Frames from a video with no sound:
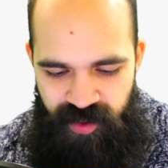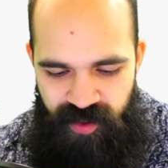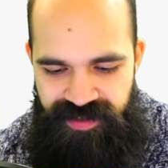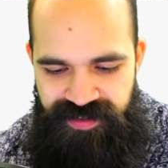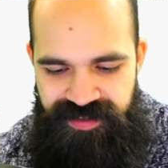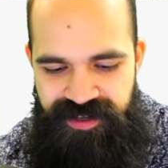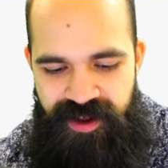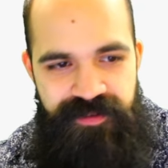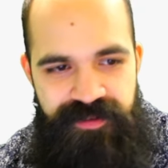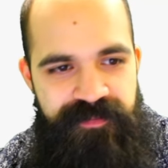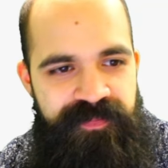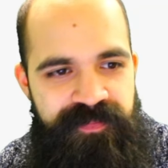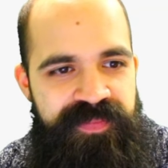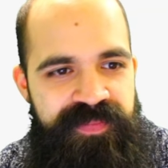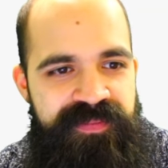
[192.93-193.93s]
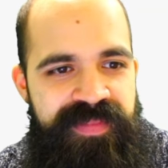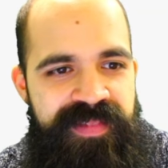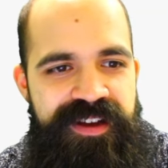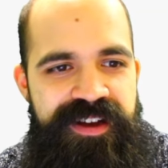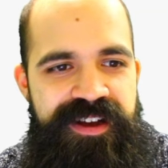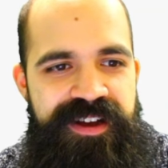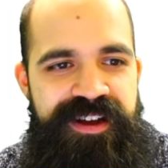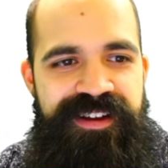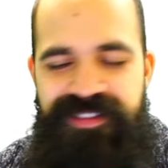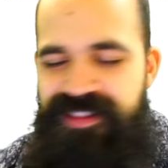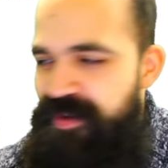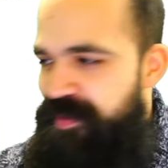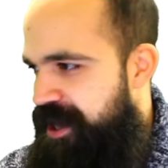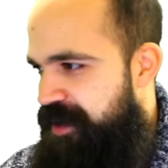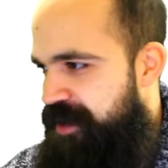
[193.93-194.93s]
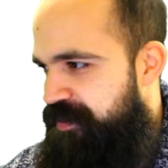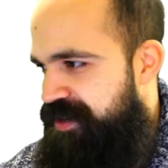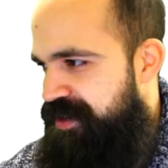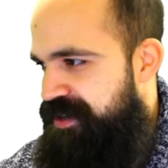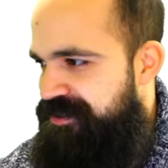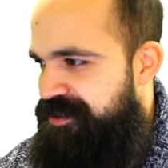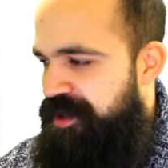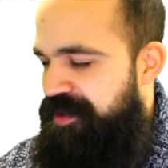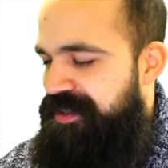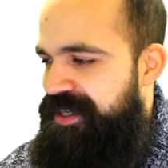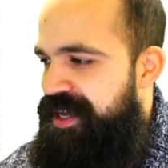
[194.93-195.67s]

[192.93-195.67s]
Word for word: stuff. Uh, let me not be salty.